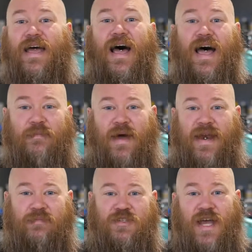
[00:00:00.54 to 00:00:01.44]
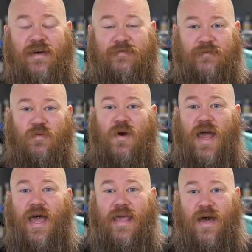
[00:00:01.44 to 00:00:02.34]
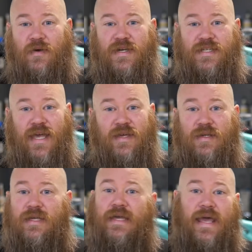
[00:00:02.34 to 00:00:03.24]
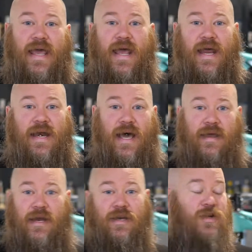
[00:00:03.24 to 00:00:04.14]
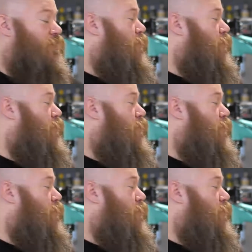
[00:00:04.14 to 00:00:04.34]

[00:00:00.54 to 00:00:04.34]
Hi, my name's Geoff. We're at Calgary Cycle, and I'm going to do